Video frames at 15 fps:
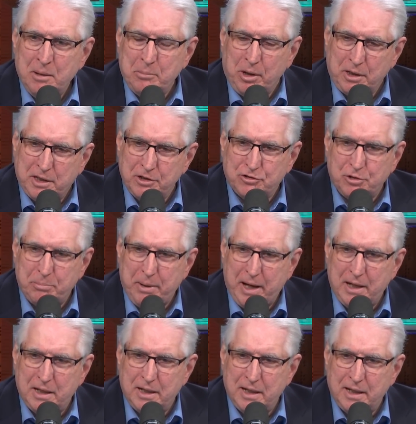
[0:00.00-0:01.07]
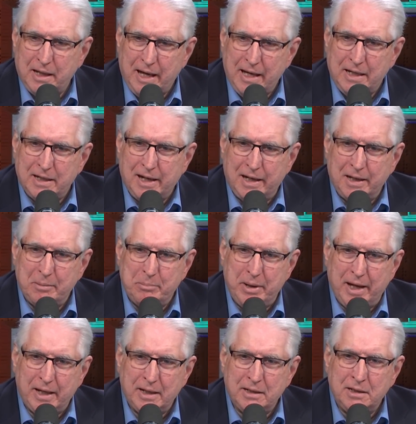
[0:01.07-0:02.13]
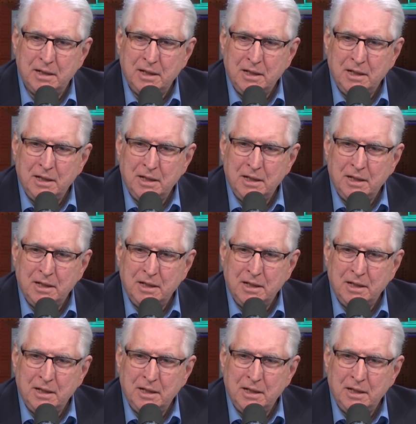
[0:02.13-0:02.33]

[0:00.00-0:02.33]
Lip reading: participated in, aided and abetted.